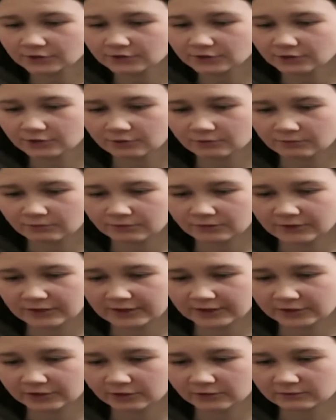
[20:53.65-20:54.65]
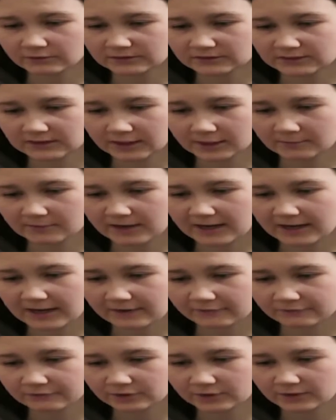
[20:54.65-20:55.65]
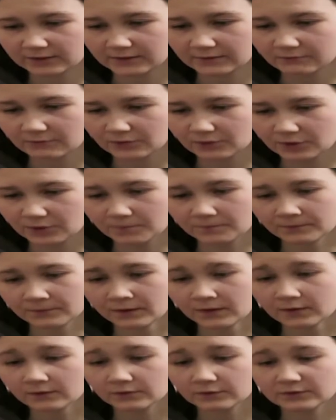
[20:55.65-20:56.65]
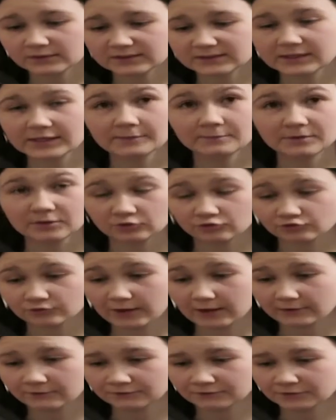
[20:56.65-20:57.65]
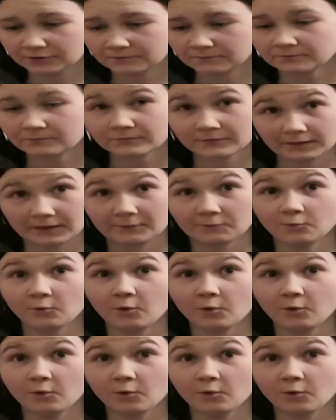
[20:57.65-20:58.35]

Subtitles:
knew they were going to sleep after giving them the sleeping draft. That's